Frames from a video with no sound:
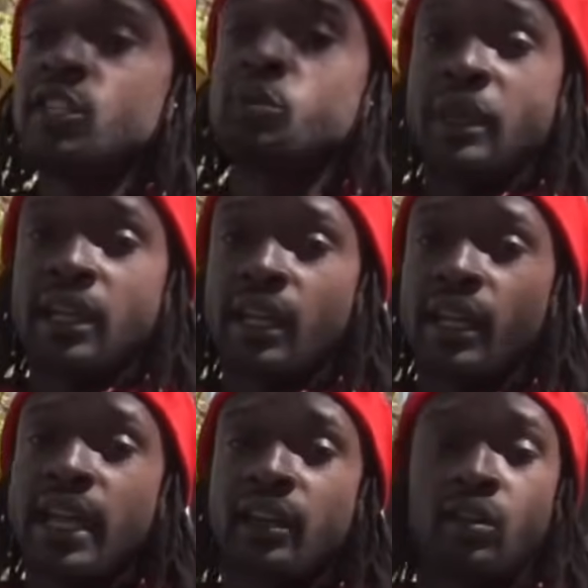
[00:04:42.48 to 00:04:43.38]
speak a
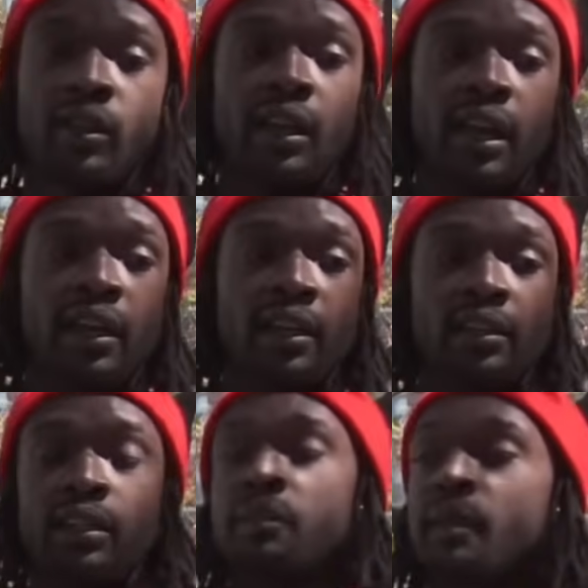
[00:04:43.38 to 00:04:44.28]
lot of Creole out here
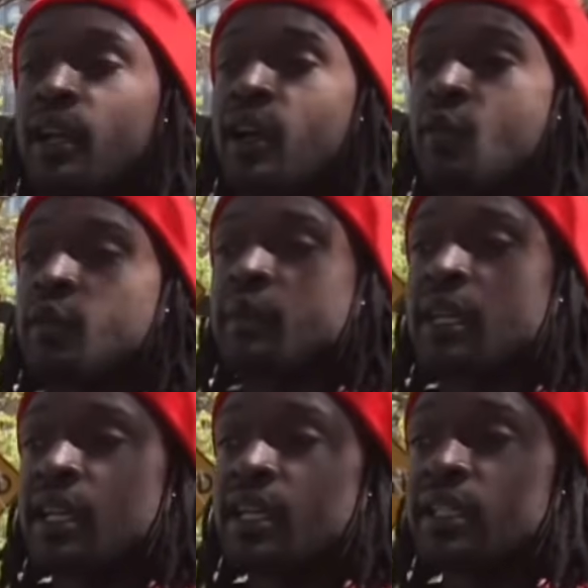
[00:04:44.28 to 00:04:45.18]
to the American homies
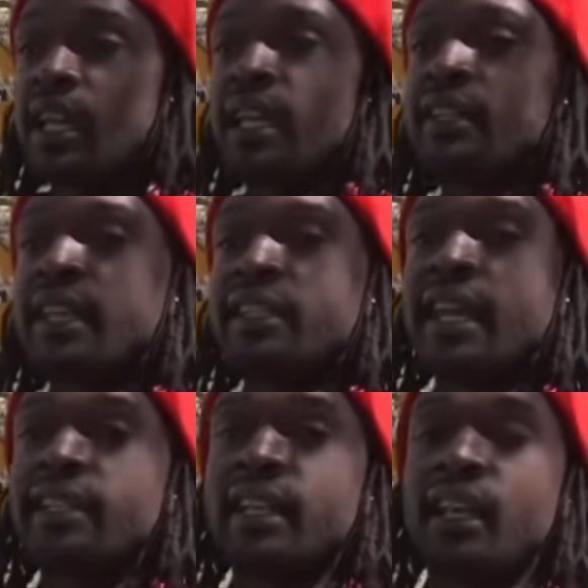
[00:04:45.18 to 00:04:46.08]
because they
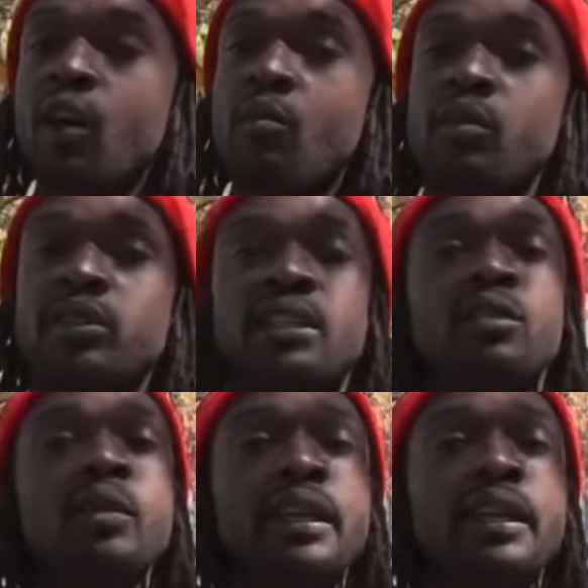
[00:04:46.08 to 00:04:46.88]
take that almost as a